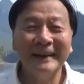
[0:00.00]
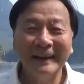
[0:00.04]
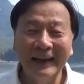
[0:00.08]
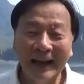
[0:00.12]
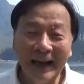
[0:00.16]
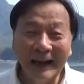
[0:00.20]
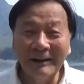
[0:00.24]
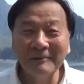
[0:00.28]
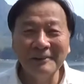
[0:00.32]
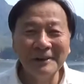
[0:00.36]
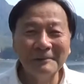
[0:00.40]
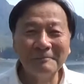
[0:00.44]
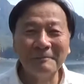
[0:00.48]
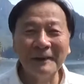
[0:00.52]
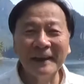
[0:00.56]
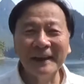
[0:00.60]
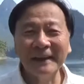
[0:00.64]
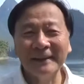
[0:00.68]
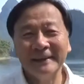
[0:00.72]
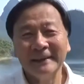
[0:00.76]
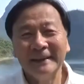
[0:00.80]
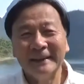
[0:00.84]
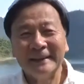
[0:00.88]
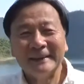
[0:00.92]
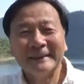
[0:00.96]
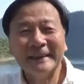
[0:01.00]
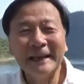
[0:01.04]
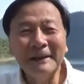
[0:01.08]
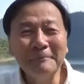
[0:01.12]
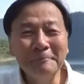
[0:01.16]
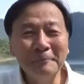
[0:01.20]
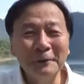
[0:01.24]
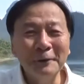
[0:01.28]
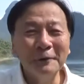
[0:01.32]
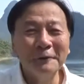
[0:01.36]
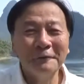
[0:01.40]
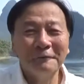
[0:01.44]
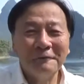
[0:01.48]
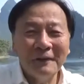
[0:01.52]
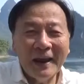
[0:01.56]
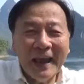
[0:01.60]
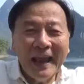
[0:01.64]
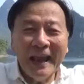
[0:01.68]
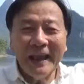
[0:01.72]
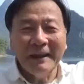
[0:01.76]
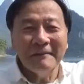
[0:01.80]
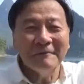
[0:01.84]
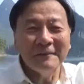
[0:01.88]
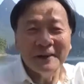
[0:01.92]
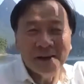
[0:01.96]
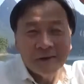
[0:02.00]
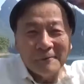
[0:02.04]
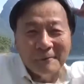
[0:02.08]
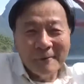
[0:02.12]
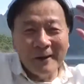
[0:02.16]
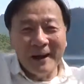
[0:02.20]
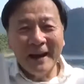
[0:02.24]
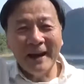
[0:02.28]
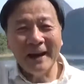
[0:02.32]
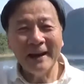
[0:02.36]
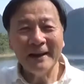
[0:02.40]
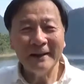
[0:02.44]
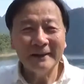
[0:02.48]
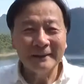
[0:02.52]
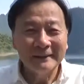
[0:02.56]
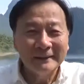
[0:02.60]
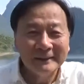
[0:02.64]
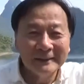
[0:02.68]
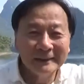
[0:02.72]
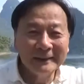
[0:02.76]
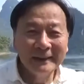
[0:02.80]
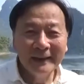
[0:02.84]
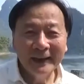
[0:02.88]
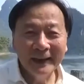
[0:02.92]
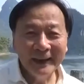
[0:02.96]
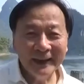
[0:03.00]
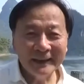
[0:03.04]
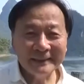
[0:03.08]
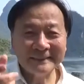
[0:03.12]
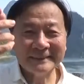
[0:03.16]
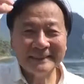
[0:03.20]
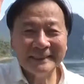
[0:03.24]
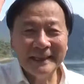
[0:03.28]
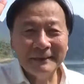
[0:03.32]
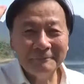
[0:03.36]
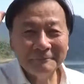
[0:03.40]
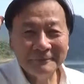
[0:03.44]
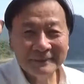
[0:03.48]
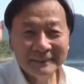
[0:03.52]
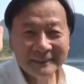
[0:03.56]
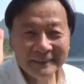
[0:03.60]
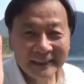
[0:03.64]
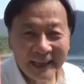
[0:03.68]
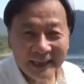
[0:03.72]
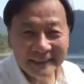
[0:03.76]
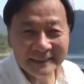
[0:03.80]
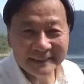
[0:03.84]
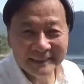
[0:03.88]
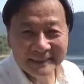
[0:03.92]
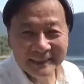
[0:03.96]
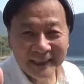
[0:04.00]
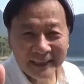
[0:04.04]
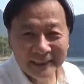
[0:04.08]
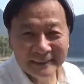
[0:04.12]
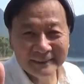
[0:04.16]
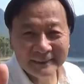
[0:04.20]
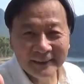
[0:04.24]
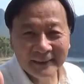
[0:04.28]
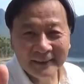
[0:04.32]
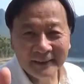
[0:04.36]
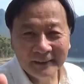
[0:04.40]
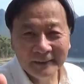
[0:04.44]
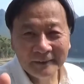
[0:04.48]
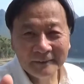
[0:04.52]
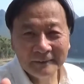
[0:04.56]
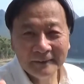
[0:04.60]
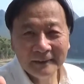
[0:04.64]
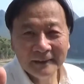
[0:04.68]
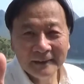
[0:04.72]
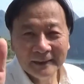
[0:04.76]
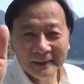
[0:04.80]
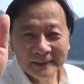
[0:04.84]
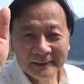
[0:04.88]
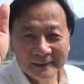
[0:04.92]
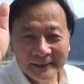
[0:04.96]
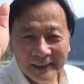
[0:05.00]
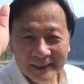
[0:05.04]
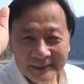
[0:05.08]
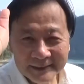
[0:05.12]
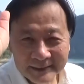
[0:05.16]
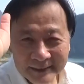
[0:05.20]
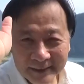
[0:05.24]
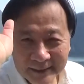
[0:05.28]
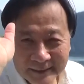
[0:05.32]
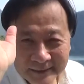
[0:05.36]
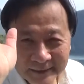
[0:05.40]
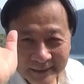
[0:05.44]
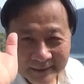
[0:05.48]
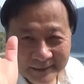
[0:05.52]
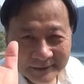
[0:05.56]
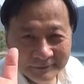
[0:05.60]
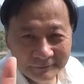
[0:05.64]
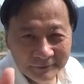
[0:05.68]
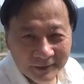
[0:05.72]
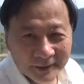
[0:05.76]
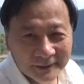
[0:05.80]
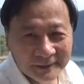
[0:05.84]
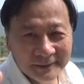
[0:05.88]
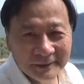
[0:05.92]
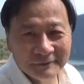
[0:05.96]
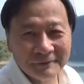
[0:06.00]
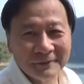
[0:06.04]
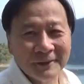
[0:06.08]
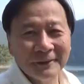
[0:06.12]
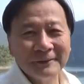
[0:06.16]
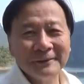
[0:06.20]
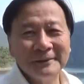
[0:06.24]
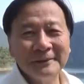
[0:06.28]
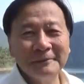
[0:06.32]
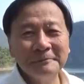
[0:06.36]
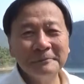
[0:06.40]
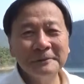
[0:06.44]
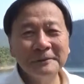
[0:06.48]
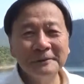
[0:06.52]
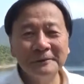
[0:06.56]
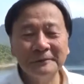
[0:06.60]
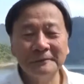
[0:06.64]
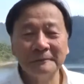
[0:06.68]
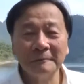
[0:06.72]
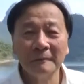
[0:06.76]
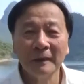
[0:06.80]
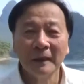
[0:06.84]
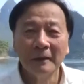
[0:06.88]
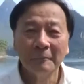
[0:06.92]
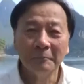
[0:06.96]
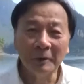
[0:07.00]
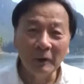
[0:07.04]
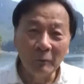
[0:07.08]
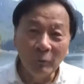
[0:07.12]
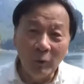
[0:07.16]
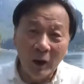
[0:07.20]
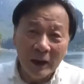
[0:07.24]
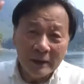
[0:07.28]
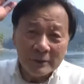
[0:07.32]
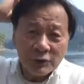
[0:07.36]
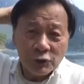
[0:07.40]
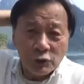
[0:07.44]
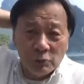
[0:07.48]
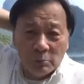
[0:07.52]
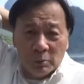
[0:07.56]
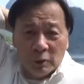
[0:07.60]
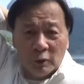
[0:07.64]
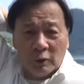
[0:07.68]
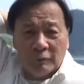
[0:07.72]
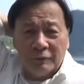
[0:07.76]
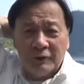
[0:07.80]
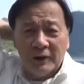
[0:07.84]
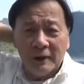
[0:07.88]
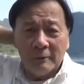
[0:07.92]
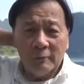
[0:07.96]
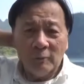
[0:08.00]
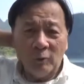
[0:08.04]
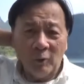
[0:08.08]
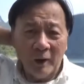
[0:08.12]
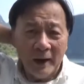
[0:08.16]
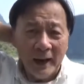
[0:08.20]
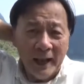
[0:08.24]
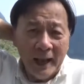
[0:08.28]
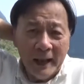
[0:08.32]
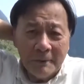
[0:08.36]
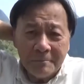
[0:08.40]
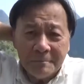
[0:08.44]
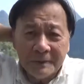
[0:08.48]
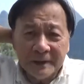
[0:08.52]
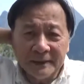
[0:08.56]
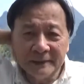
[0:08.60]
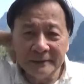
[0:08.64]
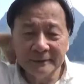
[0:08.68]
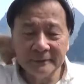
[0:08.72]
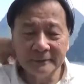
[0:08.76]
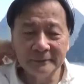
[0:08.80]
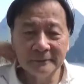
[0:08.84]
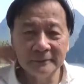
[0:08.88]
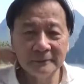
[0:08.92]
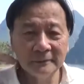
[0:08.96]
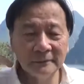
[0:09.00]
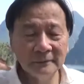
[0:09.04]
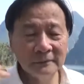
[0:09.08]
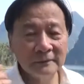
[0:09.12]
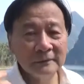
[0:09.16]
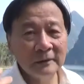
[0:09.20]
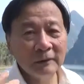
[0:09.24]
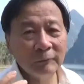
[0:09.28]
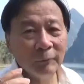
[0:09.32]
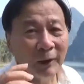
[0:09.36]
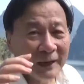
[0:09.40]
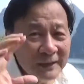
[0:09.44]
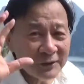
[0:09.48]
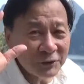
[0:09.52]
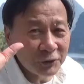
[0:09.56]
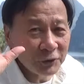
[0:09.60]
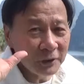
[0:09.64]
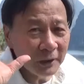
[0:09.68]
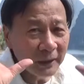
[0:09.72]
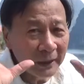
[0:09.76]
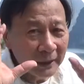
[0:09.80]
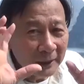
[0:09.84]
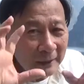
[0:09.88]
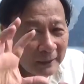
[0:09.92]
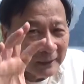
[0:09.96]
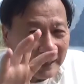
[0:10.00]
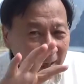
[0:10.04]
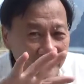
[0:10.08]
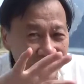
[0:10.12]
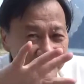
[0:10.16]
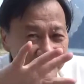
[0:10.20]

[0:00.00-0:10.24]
I repeat, they move everywhere except that center. That center is very difficult to move. But once you move it, what happened? Once you have a